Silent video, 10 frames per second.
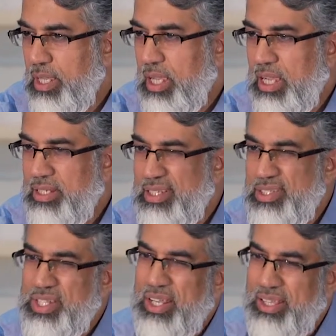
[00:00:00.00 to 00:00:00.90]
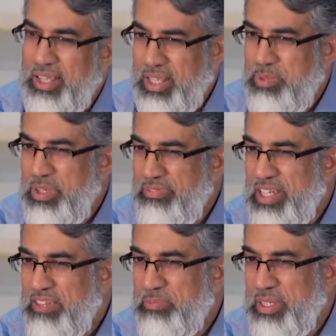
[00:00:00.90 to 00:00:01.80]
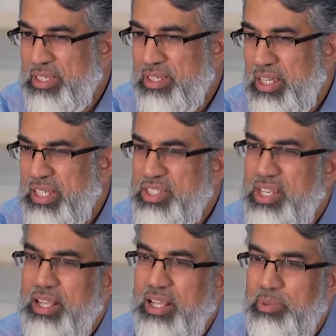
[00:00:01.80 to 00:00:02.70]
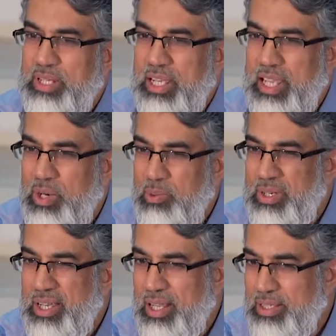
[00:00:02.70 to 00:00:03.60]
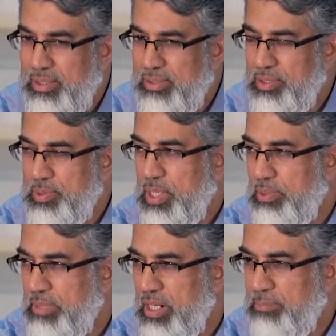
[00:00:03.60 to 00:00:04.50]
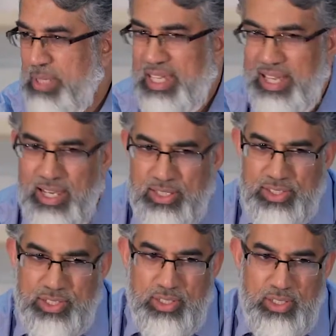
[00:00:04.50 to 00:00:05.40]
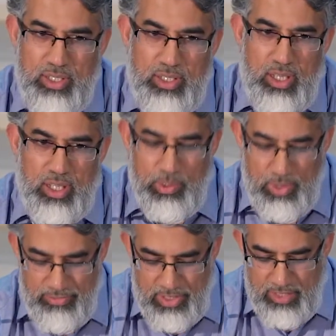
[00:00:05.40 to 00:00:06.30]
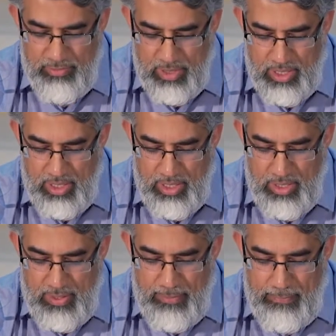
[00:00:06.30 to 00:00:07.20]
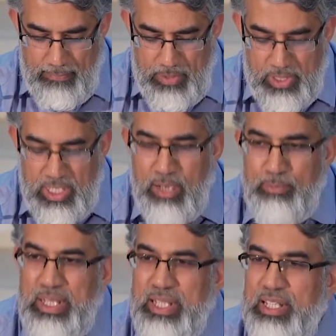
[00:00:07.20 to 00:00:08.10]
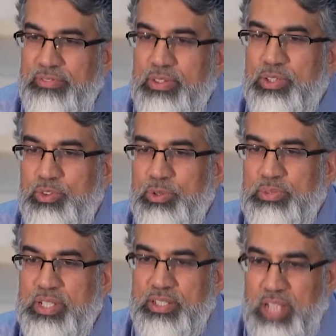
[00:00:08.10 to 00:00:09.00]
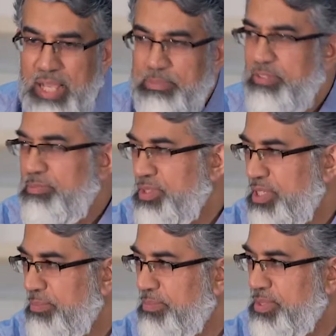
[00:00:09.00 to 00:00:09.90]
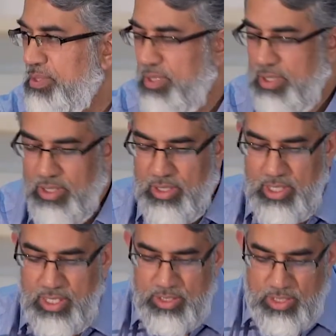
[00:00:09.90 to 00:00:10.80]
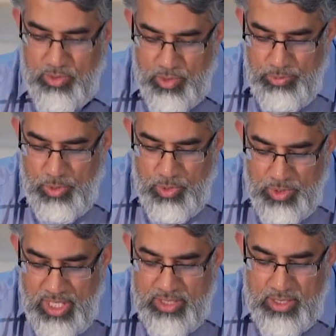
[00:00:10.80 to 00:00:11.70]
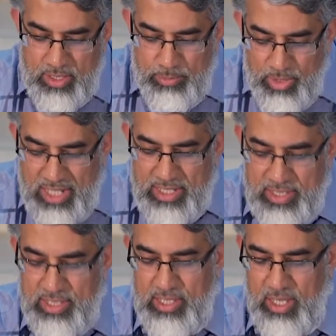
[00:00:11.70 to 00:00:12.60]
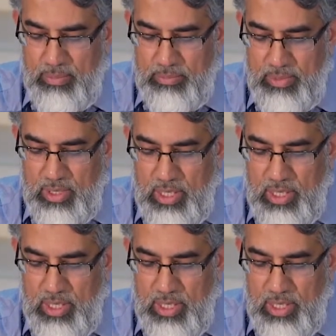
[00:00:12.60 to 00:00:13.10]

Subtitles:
And inshallah, Allah will forgive me. Inshallah, when I get older, I'll do tawbah, make hajj. Allah will forgive me. There are many different groups and types of Muslims. There's a group who doesn't practice Islam